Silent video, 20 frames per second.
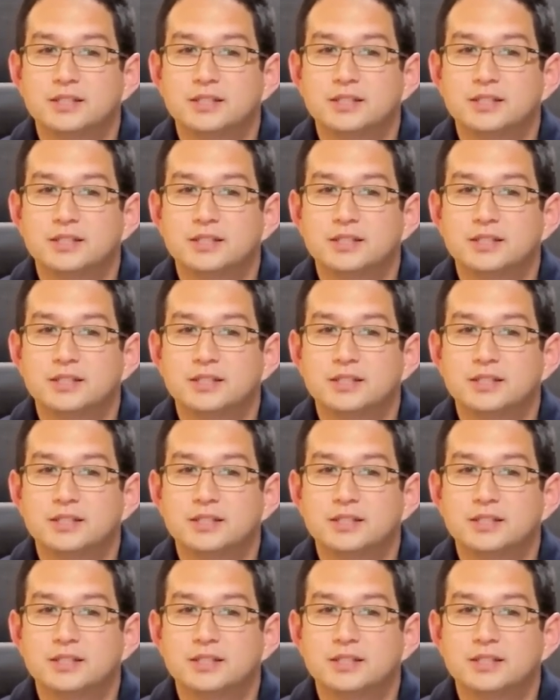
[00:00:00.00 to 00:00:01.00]
people grab
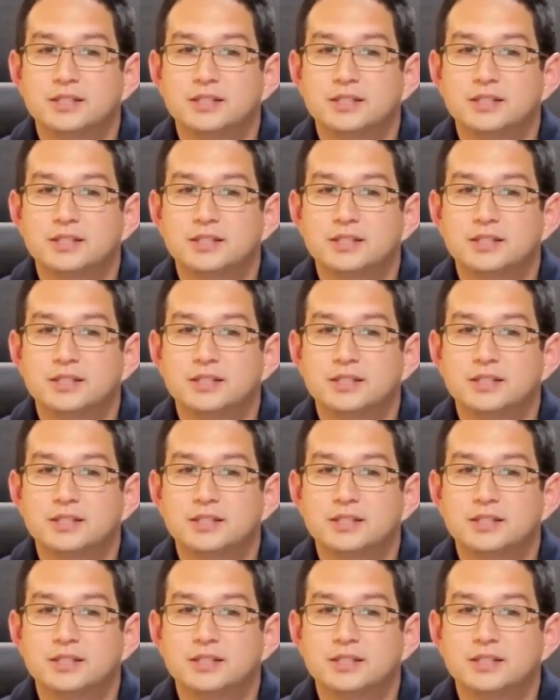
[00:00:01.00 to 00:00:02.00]
that password and
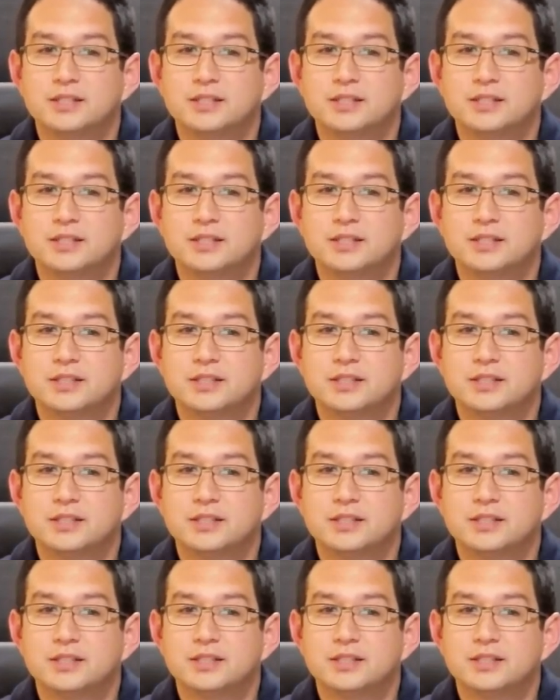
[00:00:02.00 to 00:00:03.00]
they can use it
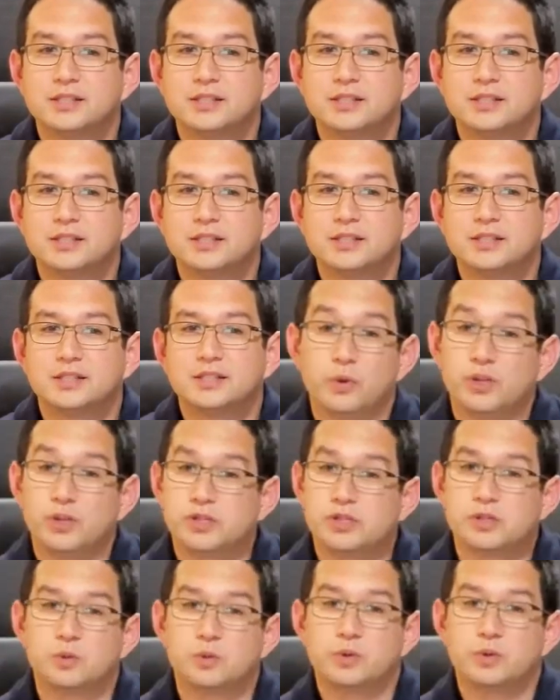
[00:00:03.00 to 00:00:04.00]
everywhere,
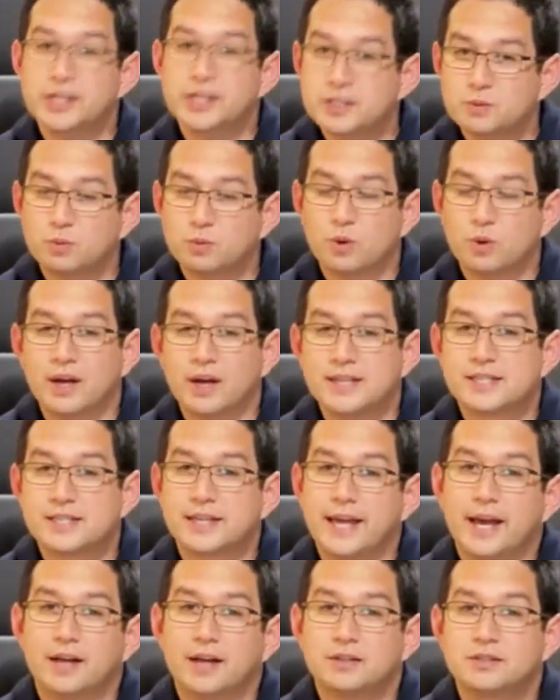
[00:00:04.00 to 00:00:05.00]
which is the reason why
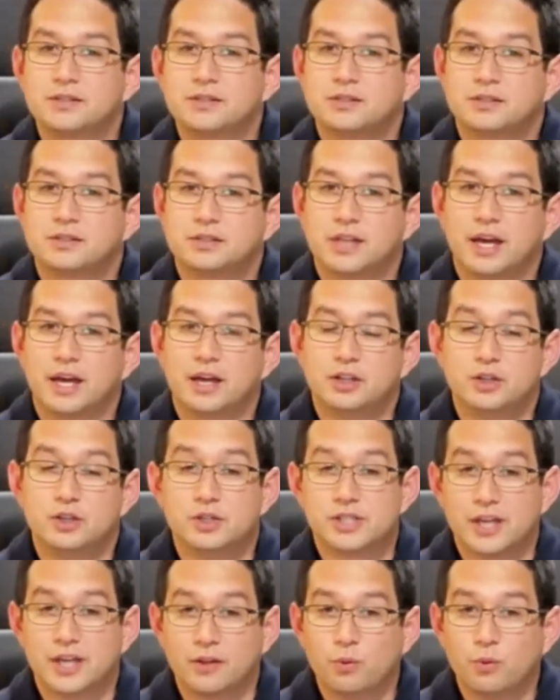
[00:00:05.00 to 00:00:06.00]
Scouts
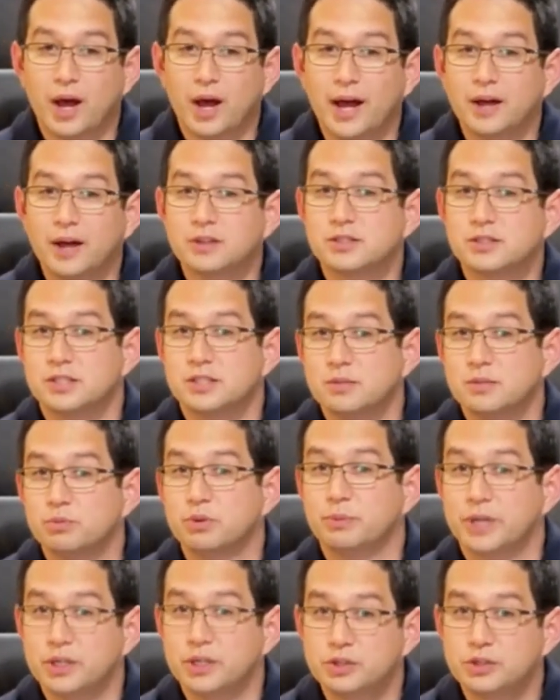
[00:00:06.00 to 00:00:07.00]
New South Wales has
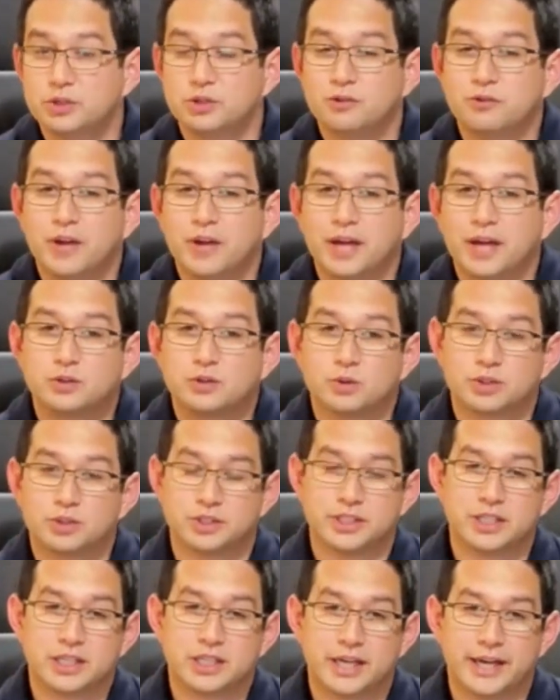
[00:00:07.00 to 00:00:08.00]
implemented two-factor
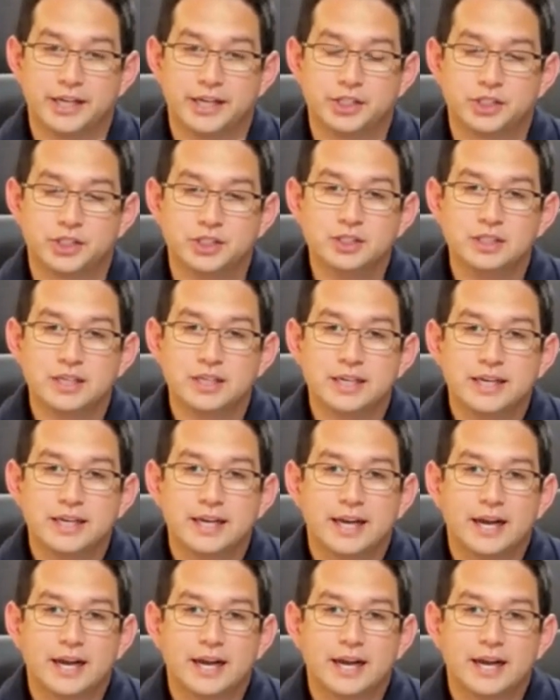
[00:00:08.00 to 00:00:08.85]
authentication.